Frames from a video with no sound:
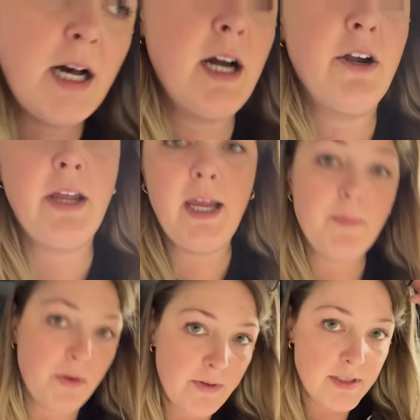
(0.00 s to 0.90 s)
our
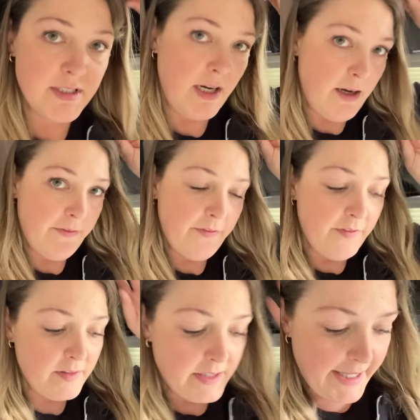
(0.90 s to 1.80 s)
camper runs
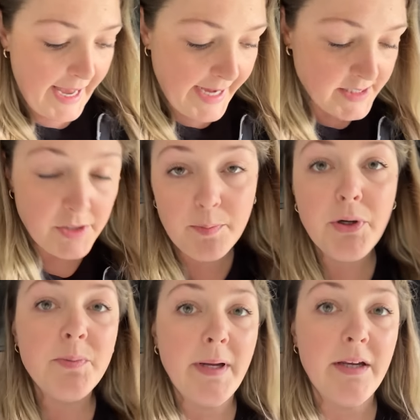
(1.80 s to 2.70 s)
off gas or
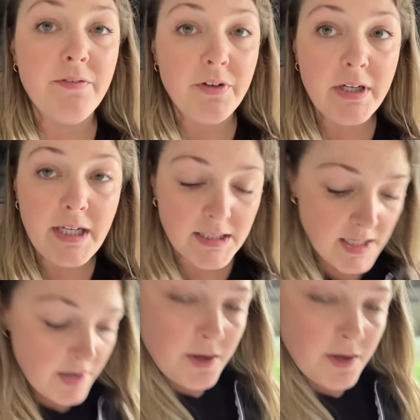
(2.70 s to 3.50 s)
propane for heat,